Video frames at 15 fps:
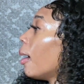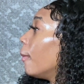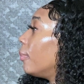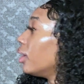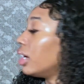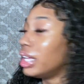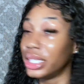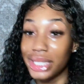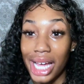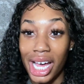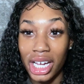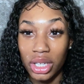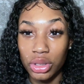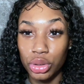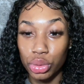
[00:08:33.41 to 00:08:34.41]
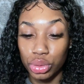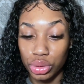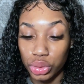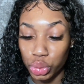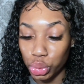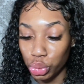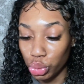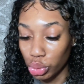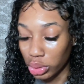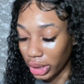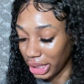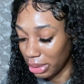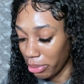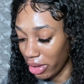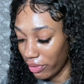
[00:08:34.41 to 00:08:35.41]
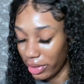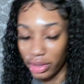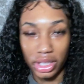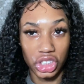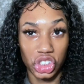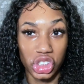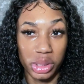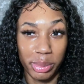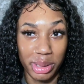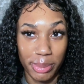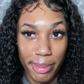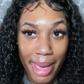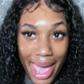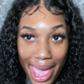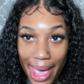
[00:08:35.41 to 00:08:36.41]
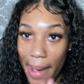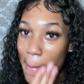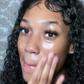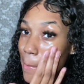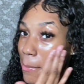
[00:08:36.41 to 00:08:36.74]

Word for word: but I used to like my foundation to be matte.